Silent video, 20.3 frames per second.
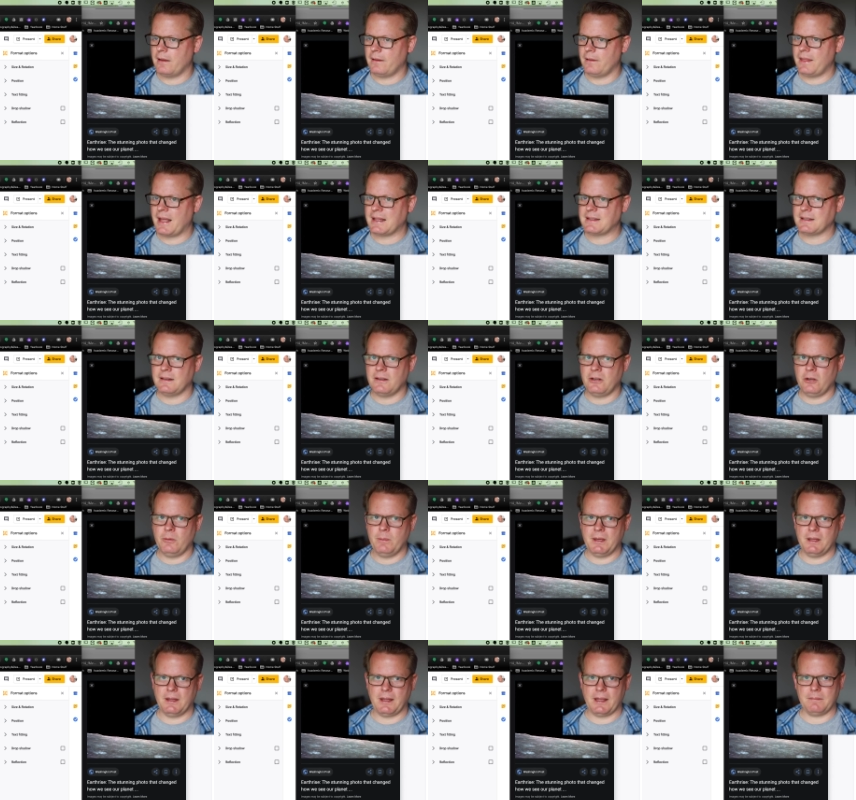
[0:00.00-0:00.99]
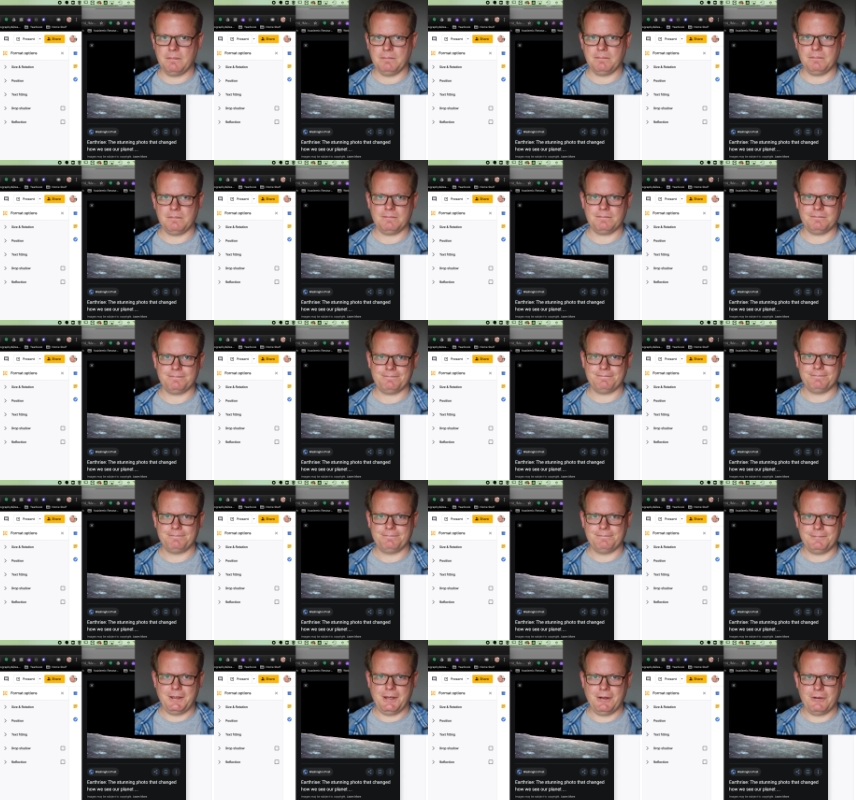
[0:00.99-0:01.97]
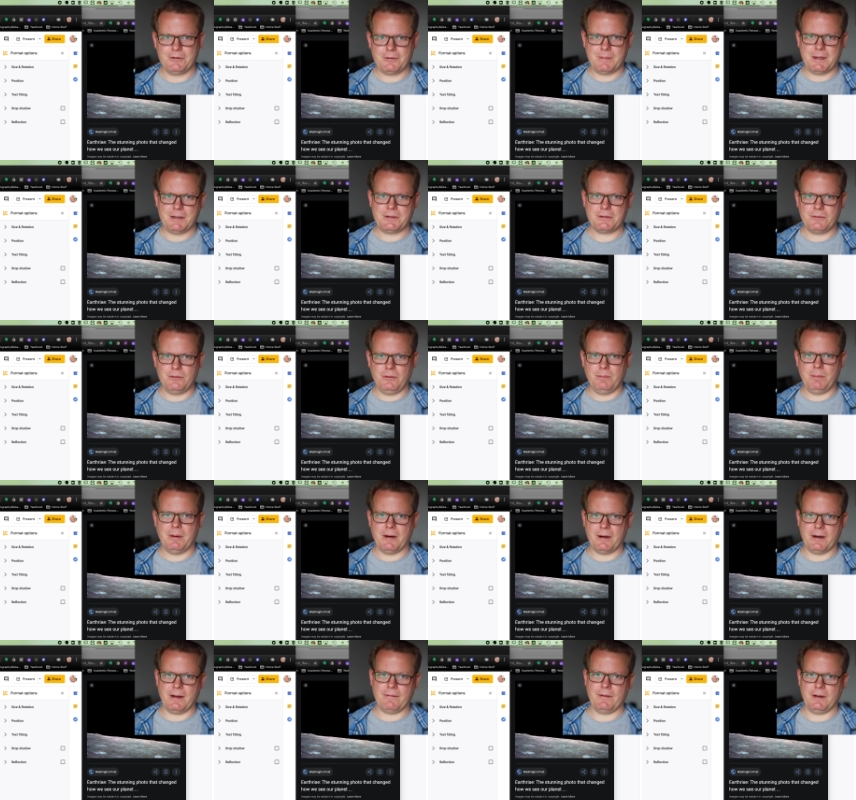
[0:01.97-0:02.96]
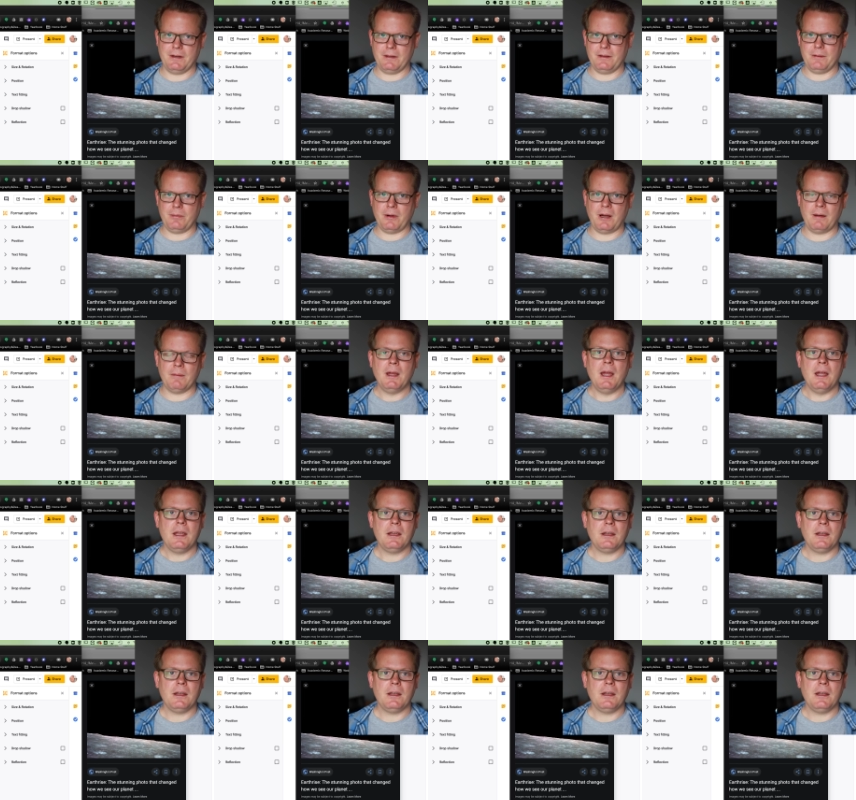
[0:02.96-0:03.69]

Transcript: That's a little bit like, here's my school part, I've done the problem.